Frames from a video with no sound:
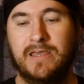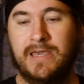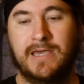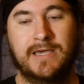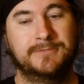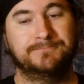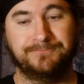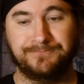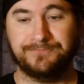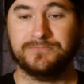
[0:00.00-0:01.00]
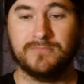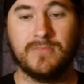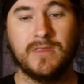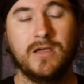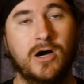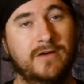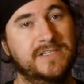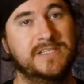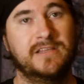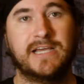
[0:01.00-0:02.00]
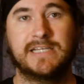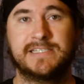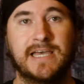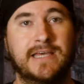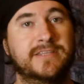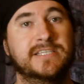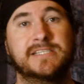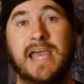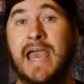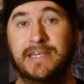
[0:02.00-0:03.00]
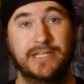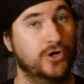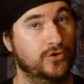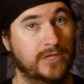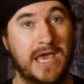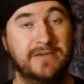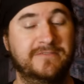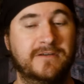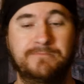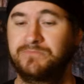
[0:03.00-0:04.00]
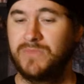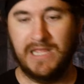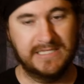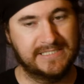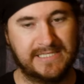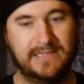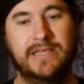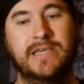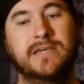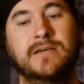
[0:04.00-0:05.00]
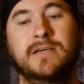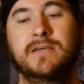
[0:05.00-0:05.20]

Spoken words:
And obviously, like I said, this ended her life instantly.